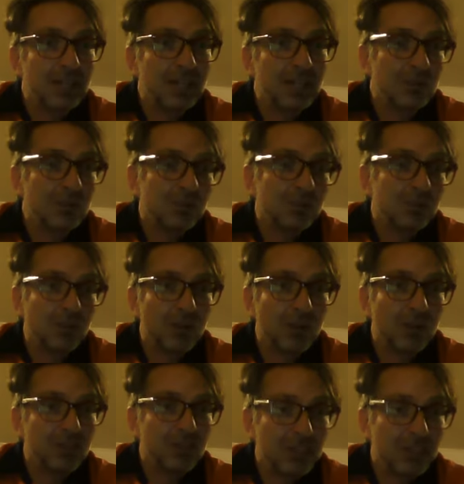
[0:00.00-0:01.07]
and also
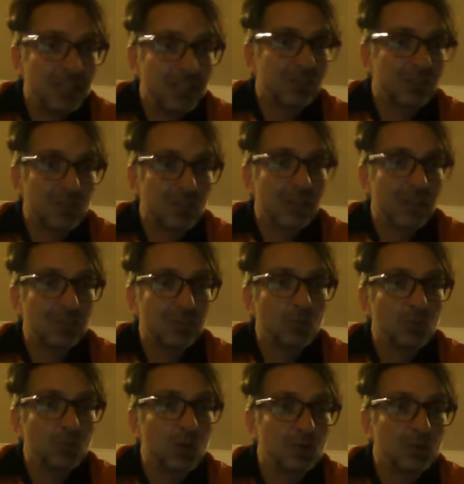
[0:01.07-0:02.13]
over the years create
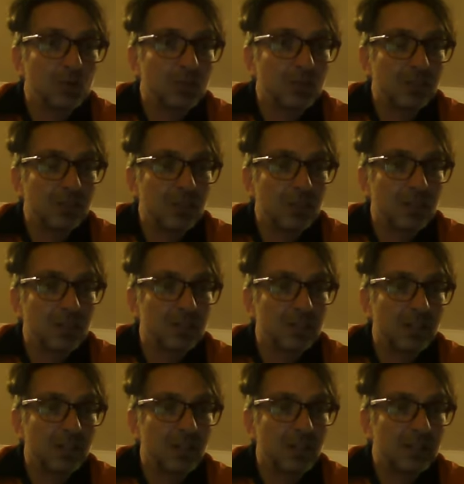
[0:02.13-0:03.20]
some wealth so
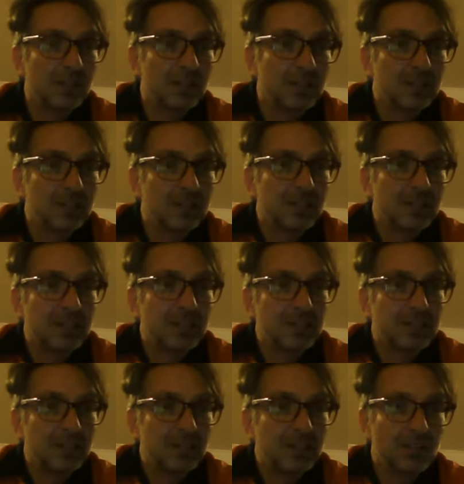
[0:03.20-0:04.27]
that
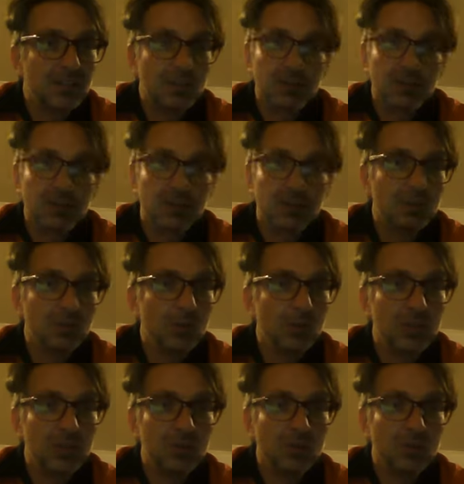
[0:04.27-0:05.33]
you know,
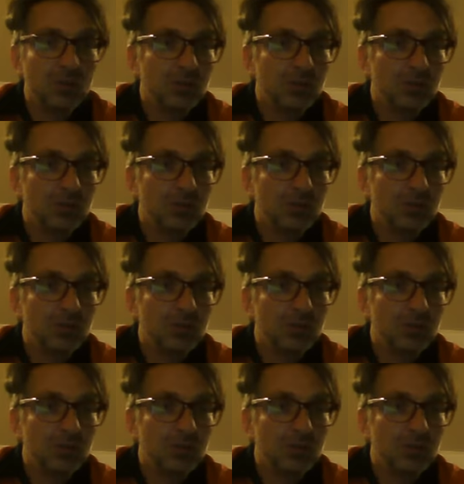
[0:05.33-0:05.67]
whether your